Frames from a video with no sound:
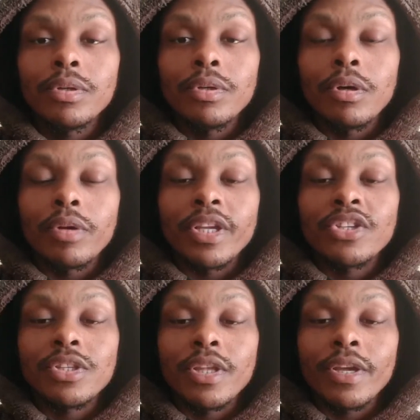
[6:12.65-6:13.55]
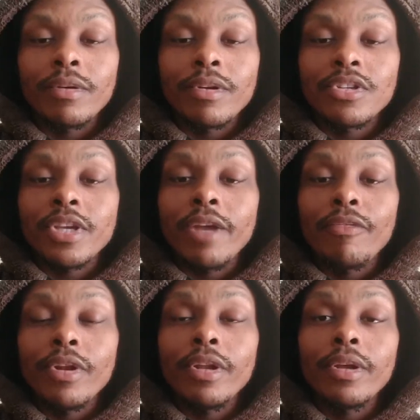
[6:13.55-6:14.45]
You know, they they they're
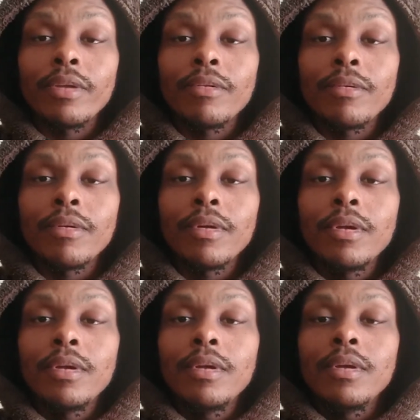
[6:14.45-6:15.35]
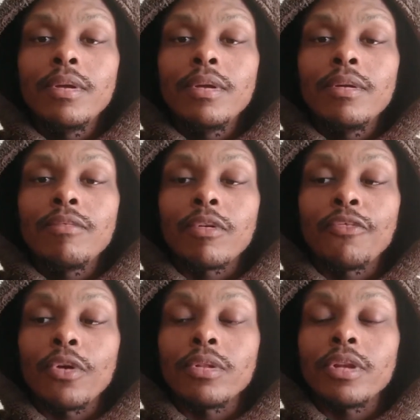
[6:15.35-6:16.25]
saving it for
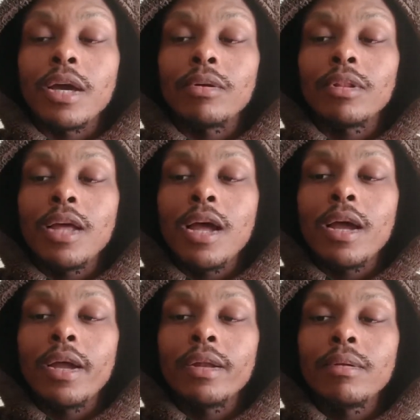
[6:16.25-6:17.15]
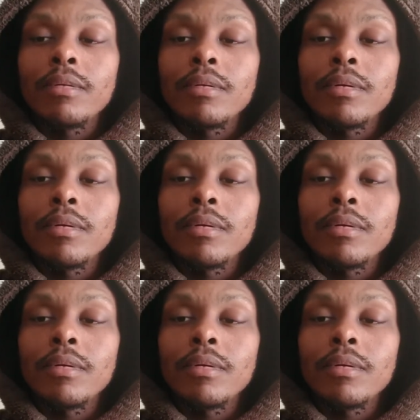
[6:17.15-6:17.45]
further down the line.